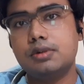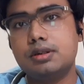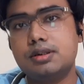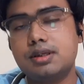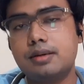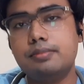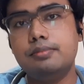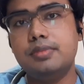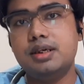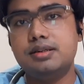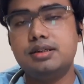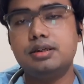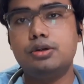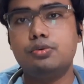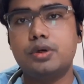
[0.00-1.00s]
some
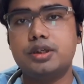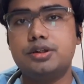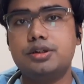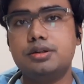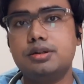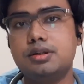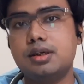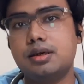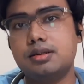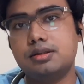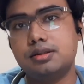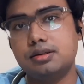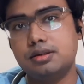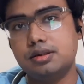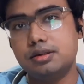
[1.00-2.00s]
basic questions,
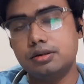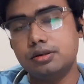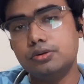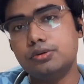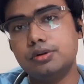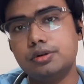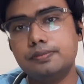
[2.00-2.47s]
answers include.